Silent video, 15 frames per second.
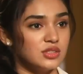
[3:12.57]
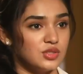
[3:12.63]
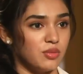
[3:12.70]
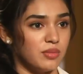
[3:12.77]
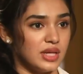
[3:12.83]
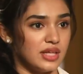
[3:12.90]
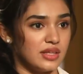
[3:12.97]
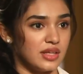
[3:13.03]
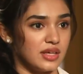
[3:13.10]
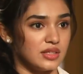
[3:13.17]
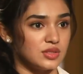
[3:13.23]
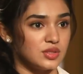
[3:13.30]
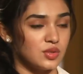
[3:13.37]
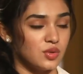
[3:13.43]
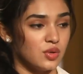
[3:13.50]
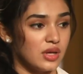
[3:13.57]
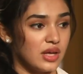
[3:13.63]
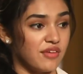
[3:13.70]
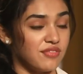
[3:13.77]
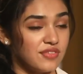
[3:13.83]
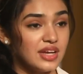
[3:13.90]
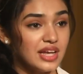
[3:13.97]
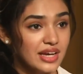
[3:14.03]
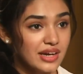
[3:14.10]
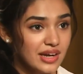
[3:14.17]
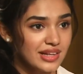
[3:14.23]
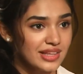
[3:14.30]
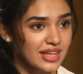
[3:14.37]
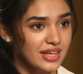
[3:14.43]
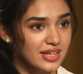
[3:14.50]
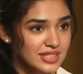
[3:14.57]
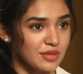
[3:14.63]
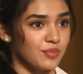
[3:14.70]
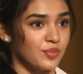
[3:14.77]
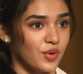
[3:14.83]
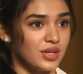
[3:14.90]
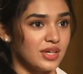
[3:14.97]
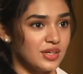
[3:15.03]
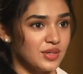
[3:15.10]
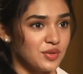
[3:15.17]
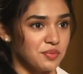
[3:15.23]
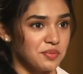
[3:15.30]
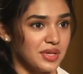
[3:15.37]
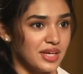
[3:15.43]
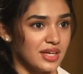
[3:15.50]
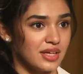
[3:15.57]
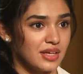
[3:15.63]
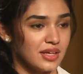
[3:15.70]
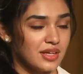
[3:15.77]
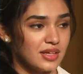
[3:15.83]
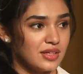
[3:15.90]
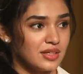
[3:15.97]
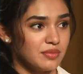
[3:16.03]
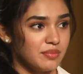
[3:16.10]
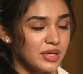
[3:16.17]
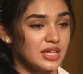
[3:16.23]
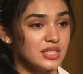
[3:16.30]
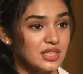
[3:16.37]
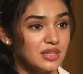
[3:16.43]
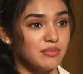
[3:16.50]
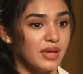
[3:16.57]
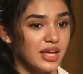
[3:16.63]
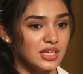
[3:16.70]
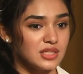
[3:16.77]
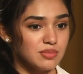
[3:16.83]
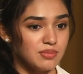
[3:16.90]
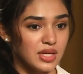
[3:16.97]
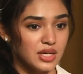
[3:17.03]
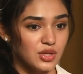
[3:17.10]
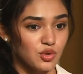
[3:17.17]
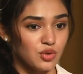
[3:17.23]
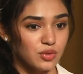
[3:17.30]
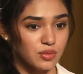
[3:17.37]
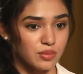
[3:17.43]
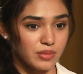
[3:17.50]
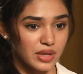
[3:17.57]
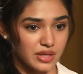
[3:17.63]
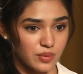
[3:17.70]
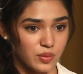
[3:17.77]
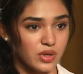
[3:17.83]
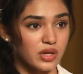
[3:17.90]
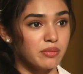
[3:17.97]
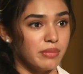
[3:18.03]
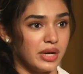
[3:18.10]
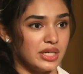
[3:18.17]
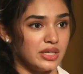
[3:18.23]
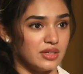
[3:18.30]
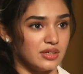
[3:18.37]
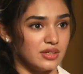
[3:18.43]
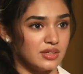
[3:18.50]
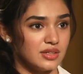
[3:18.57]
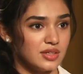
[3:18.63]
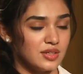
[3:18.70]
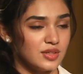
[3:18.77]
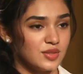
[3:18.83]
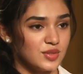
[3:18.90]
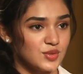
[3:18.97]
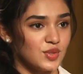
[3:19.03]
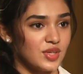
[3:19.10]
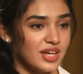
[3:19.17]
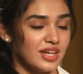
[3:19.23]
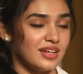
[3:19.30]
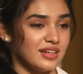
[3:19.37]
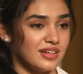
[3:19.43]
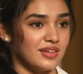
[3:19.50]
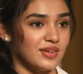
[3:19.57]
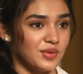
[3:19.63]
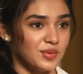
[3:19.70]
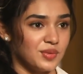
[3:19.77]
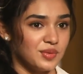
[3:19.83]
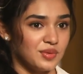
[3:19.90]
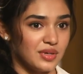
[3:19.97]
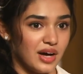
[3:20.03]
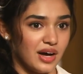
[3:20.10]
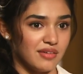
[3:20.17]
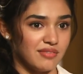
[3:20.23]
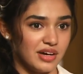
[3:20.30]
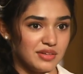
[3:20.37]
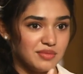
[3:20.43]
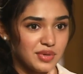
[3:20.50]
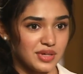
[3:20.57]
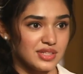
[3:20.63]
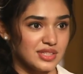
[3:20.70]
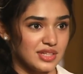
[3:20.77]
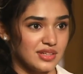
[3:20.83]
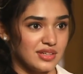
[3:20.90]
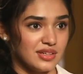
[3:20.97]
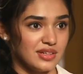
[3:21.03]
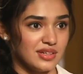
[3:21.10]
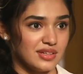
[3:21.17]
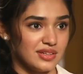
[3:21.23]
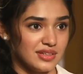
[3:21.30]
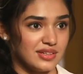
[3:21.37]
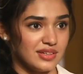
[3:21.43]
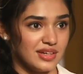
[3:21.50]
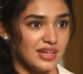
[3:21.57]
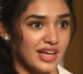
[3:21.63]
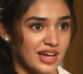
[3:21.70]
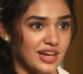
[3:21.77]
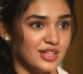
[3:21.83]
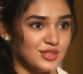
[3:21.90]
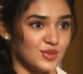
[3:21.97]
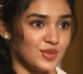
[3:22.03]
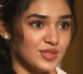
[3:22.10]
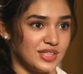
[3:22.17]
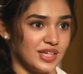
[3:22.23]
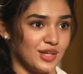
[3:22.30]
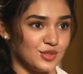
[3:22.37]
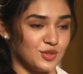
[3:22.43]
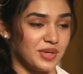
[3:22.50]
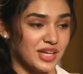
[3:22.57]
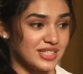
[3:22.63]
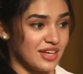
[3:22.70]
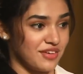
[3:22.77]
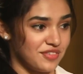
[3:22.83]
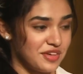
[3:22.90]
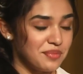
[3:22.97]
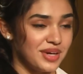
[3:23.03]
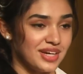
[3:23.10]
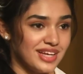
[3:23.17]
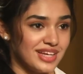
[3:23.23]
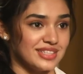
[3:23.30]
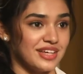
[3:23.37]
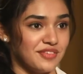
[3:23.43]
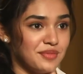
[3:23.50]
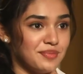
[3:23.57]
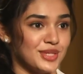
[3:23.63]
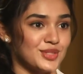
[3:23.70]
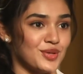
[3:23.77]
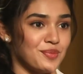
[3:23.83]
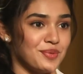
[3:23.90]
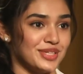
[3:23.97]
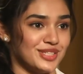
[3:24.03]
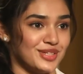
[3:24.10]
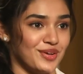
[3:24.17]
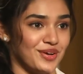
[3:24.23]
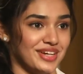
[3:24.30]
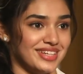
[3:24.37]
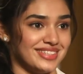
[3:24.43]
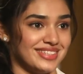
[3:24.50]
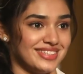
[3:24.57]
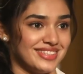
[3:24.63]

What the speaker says: so many things. So every little thing is important to me because it makes me do my work better. So nen one person ni ela choose cheyochu because everybody has given me so much knowledge.